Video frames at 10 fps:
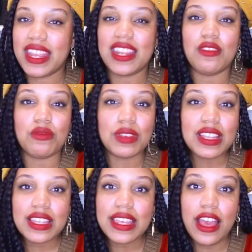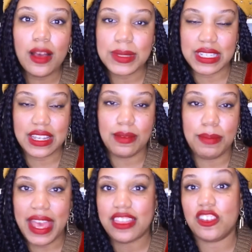And it really helps to
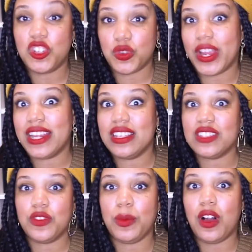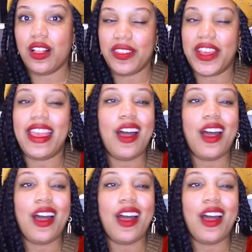combat the dryness from all of that